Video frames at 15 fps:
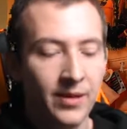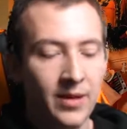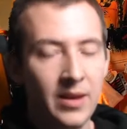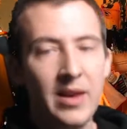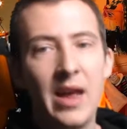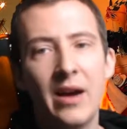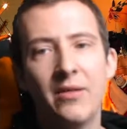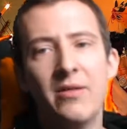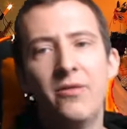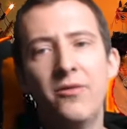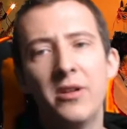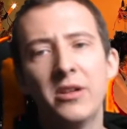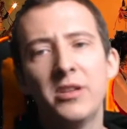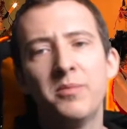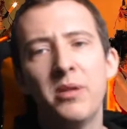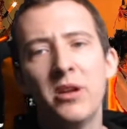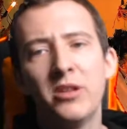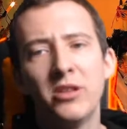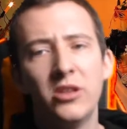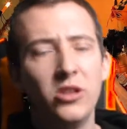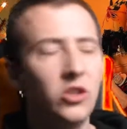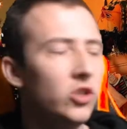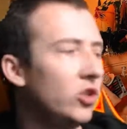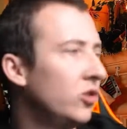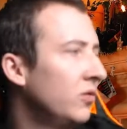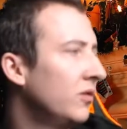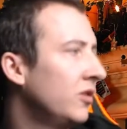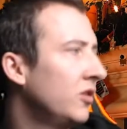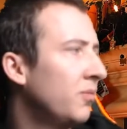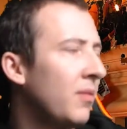Now, in first-person
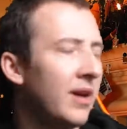shooters,